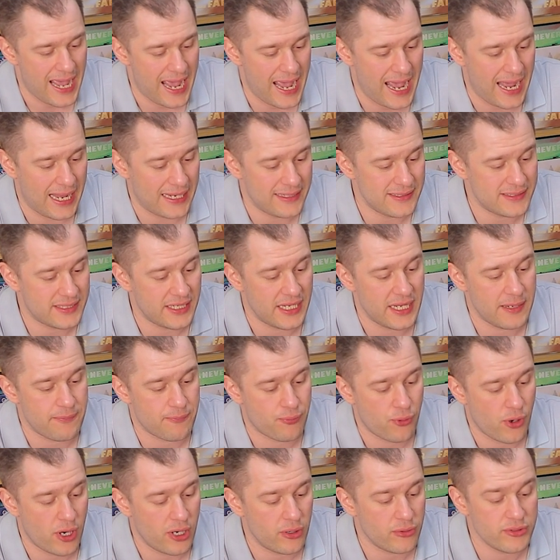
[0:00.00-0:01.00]
and it
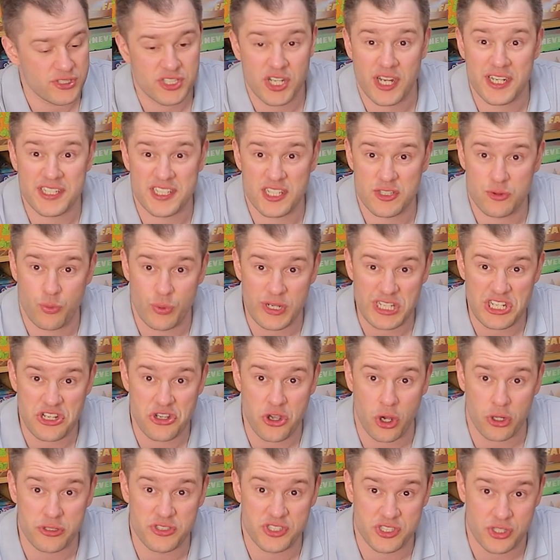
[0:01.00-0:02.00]
prioritizes which
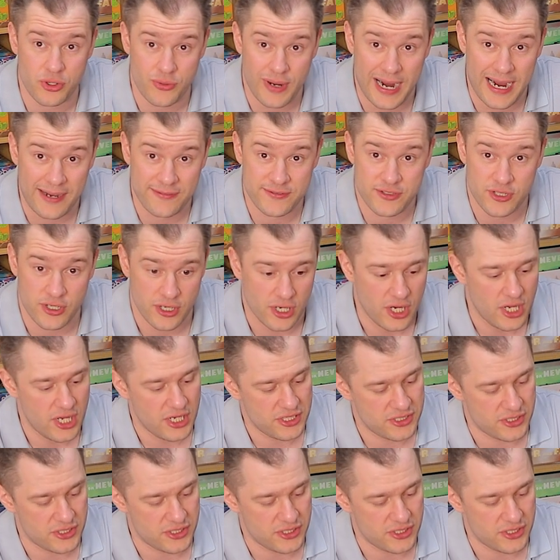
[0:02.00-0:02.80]
gods they're after.